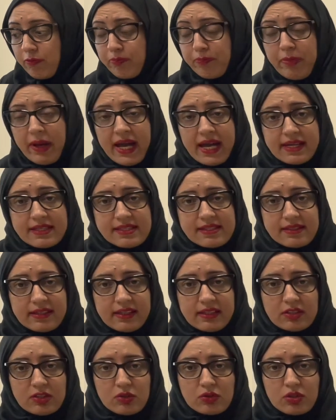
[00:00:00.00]
passed
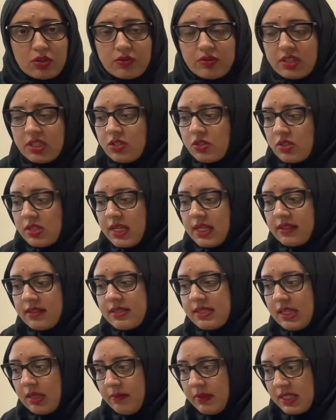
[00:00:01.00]
it, you don't need to take the
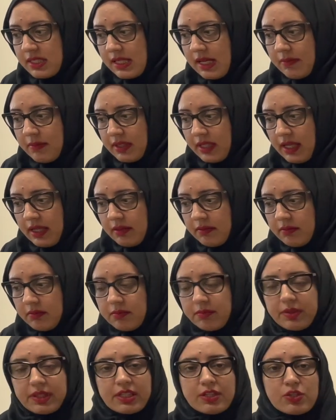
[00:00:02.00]
same exam again,
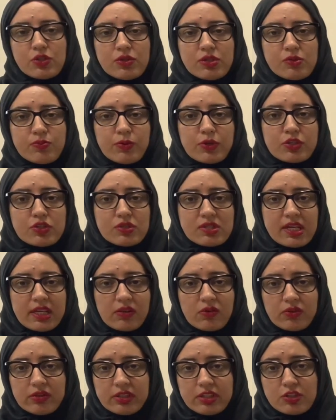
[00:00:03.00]
because you're supposed to take
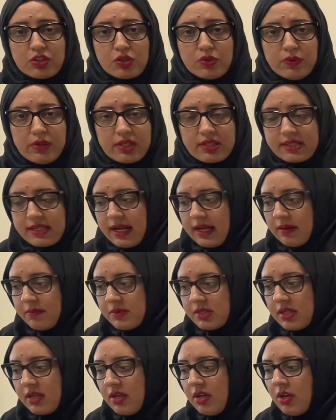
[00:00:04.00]
only 2 exams,
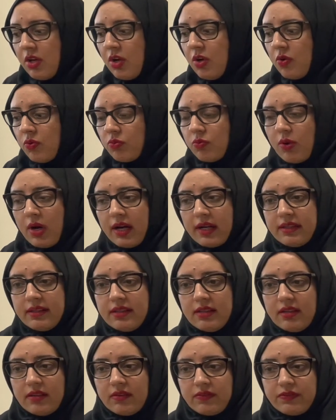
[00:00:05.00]

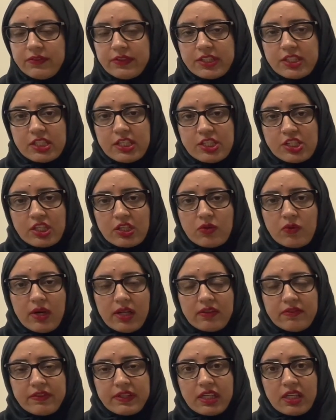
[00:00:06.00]
one for teaching
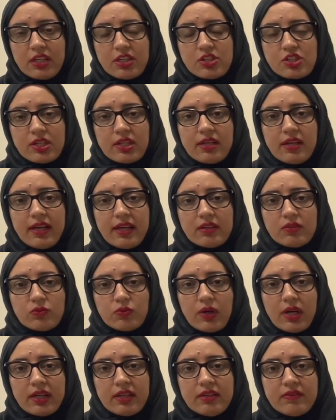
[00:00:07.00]
qualification and
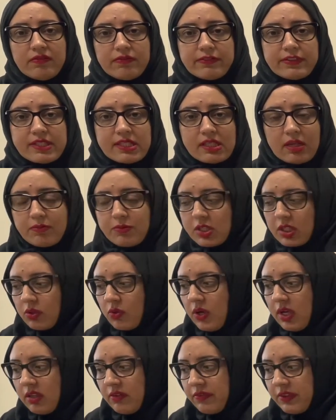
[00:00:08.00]
one for subject
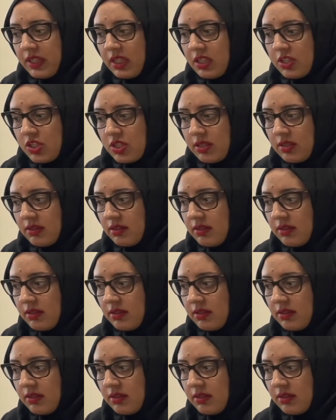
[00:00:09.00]
qualification.